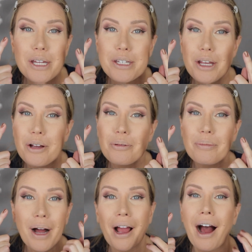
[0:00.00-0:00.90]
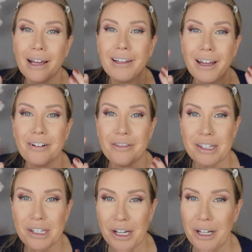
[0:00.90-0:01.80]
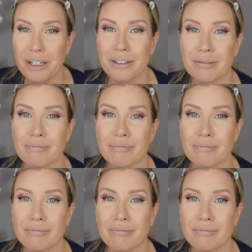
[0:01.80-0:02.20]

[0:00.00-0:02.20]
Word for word: to do my eyeliner this good.